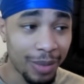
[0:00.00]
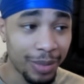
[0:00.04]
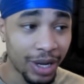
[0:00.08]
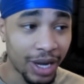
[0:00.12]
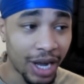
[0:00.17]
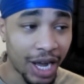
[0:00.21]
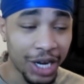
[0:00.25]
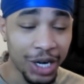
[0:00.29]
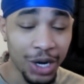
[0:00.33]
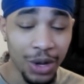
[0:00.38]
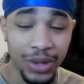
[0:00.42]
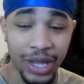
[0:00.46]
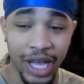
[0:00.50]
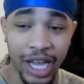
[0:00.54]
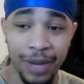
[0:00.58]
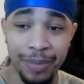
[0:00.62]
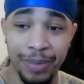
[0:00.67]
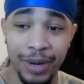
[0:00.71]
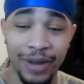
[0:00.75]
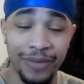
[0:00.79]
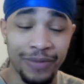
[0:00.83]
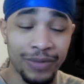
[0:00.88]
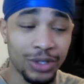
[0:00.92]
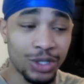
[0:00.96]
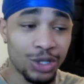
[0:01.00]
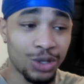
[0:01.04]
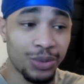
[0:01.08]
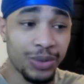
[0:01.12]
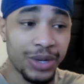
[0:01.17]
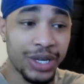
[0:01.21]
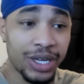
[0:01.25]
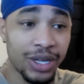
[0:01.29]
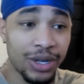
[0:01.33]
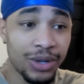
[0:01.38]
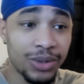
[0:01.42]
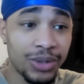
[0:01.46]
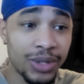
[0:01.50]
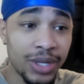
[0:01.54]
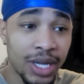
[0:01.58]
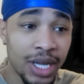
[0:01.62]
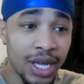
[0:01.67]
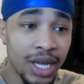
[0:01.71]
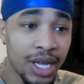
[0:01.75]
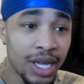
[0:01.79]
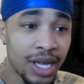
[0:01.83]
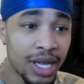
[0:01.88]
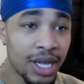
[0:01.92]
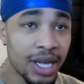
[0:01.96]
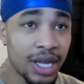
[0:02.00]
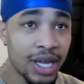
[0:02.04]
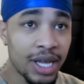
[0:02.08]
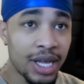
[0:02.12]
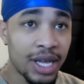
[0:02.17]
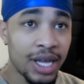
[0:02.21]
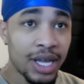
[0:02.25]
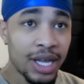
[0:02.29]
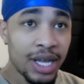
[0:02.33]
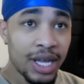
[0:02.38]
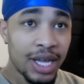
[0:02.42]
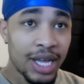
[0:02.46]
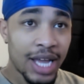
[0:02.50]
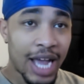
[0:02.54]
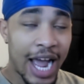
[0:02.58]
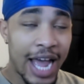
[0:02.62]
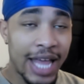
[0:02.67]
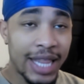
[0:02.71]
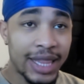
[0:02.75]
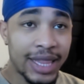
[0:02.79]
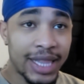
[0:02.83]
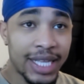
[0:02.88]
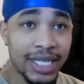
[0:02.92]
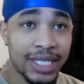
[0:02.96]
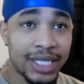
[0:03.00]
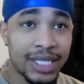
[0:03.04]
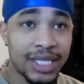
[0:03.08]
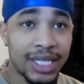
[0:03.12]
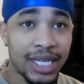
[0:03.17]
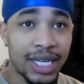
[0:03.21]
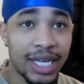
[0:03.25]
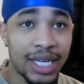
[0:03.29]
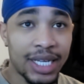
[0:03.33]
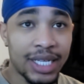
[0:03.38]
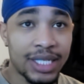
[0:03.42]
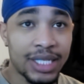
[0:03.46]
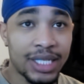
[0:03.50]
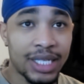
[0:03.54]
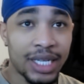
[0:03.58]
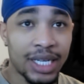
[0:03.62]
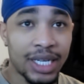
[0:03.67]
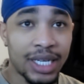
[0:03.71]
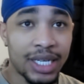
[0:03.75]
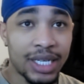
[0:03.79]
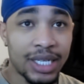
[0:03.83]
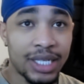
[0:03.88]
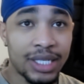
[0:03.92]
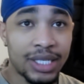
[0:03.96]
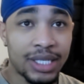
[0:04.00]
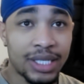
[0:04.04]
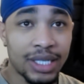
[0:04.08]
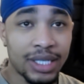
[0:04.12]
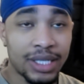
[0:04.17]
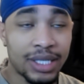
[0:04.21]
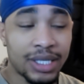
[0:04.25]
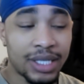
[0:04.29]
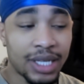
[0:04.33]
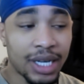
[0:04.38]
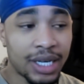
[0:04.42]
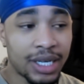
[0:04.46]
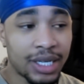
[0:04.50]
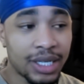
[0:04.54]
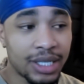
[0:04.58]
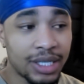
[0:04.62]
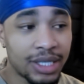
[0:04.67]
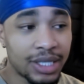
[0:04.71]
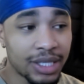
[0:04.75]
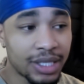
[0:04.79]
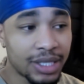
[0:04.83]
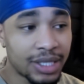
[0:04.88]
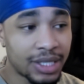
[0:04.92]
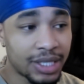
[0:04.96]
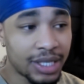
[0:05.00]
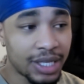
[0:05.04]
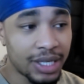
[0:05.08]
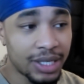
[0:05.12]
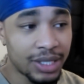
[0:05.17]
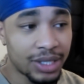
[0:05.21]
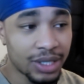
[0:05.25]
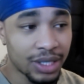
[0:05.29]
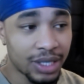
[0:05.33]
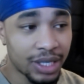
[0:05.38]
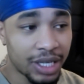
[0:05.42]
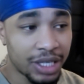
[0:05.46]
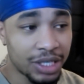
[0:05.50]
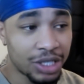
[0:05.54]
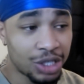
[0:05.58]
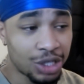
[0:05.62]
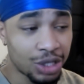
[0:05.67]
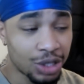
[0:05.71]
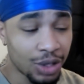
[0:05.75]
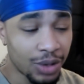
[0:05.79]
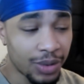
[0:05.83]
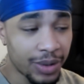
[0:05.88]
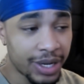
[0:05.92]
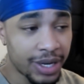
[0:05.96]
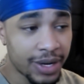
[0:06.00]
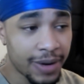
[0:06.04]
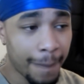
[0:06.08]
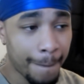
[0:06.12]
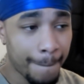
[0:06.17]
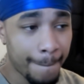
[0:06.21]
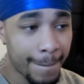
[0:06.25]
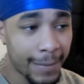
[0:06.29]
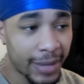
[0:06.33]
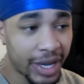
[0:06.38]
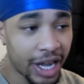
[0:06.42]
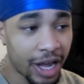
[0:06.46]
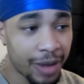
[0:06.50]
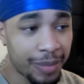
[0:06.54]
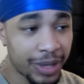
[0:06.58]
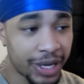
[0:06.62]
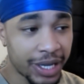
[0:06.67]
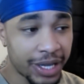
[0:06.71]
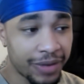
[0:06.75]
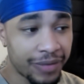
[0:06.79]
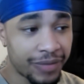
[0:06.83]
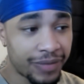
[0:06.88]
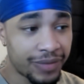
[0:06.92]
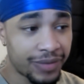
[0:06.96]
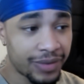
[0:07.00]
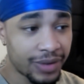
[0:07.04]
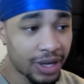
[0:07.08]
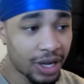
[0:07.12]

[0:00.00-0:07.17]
I know that he played for Torino, and this is his second season in Turin, I believe.